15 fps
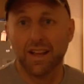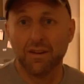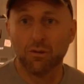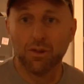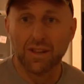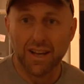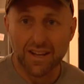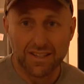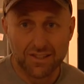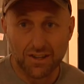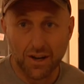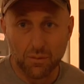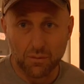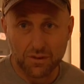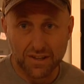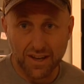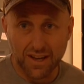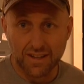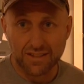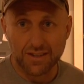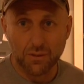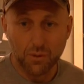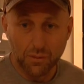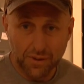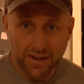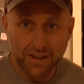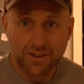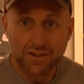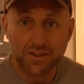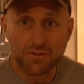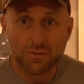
level last time was out. So what we're going to do is